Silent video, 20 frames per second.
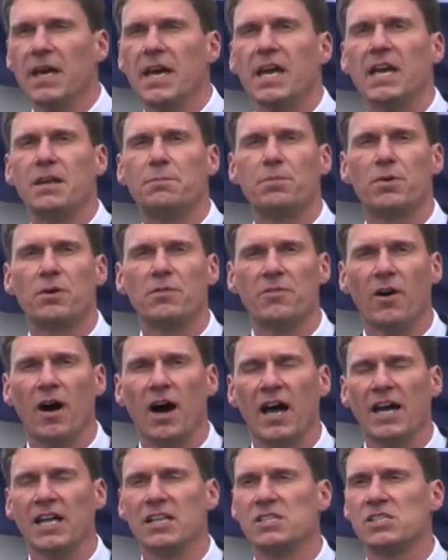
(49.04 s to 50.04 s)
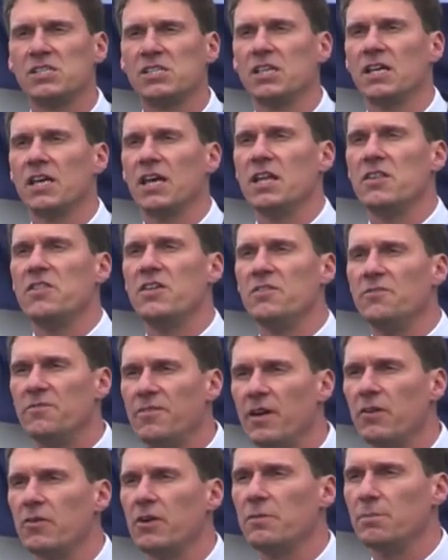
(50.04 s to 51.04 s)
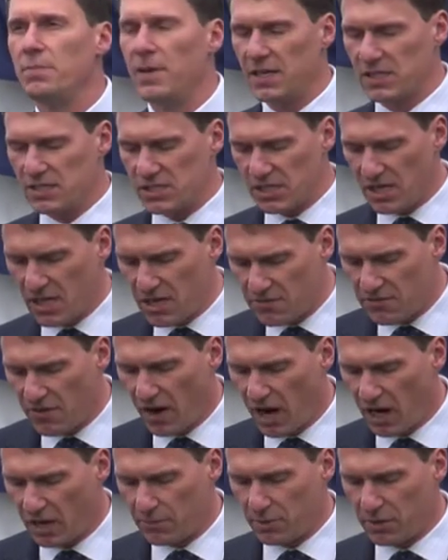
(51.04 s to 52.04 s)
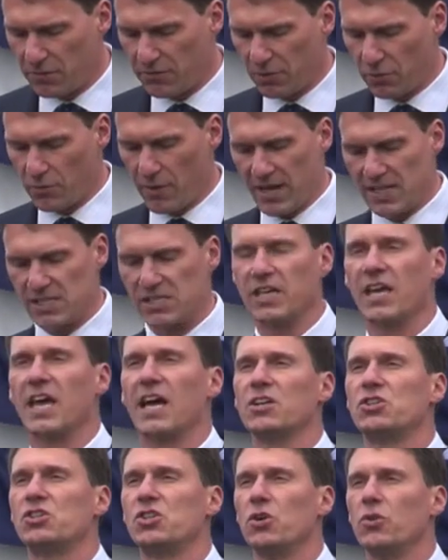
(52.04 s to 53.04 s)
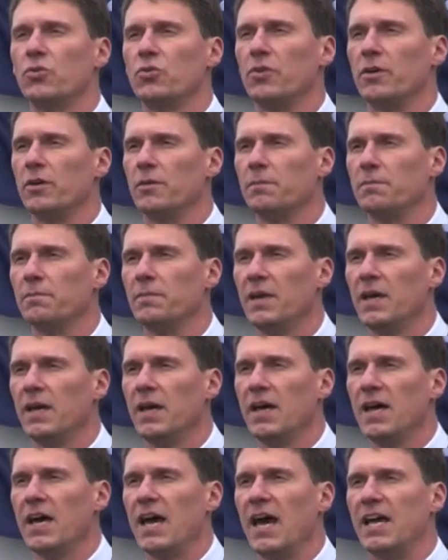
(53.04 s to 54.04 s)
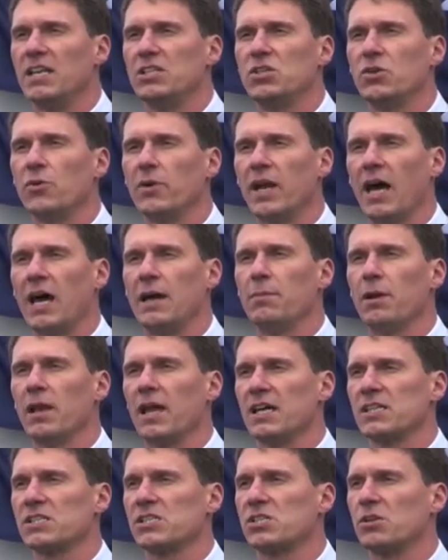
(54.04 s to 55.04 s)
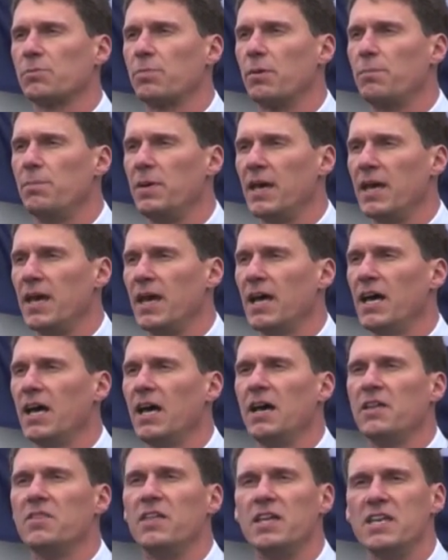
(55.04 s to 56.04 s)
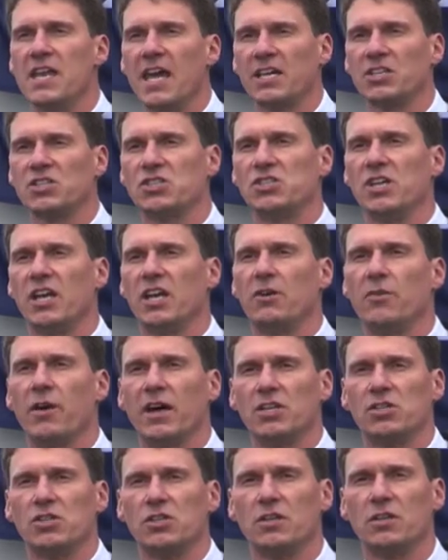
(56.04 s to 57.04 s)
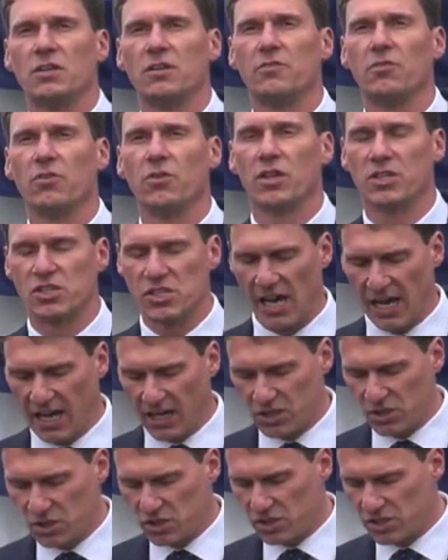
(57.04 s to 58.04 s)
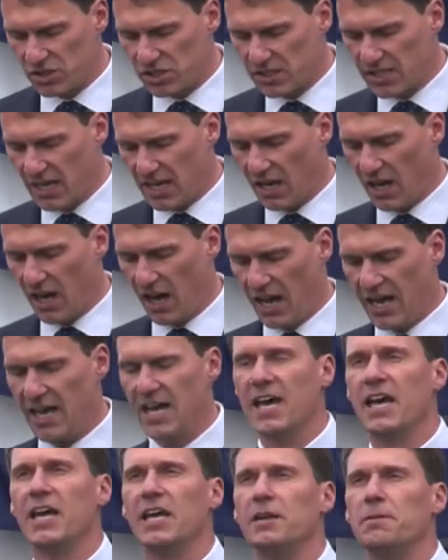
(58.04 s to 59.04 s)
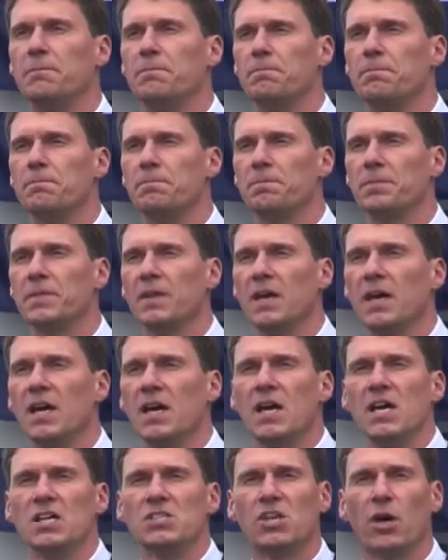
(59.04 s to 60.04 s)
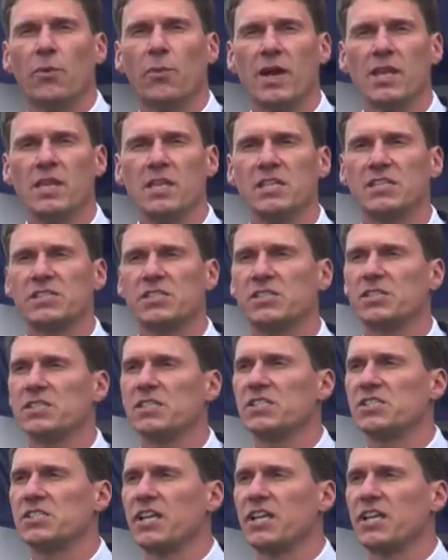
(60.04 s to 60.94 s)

It provides the very best environment for raising our children and to enable us to prepare the next generation for the challenges that lie ahead. So, when this